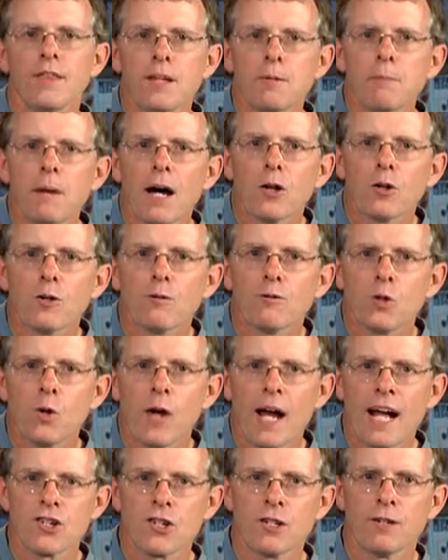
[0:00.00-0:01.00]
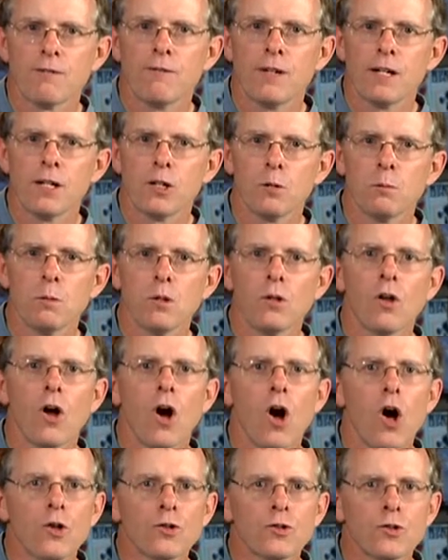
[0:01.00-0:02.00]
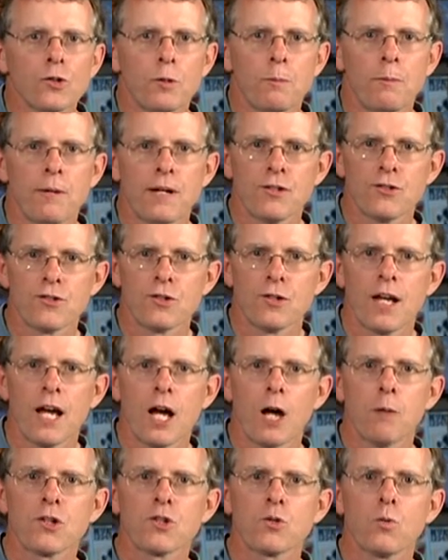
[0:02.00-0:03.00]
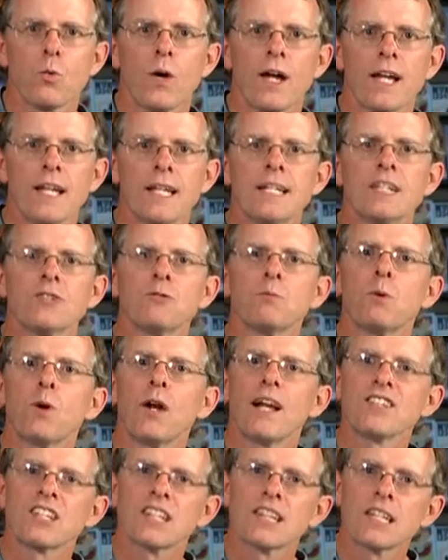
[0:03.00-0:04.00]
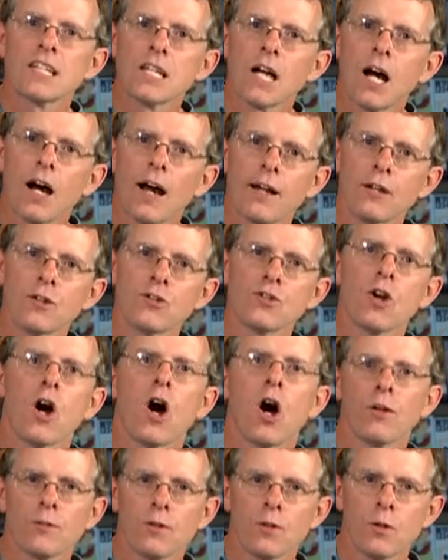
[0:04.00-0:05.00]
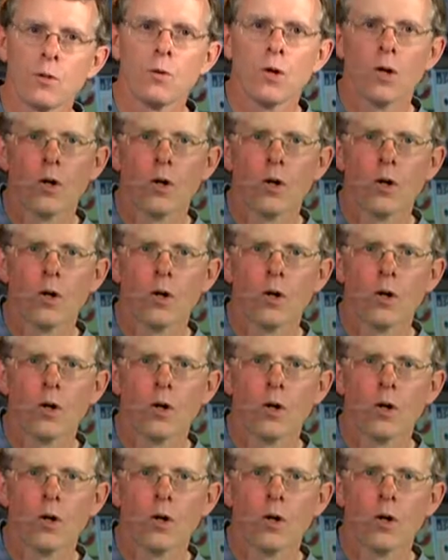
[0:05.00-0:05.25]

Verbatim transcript: The amount of traction available also depends on how much weight is pressing the tires onto the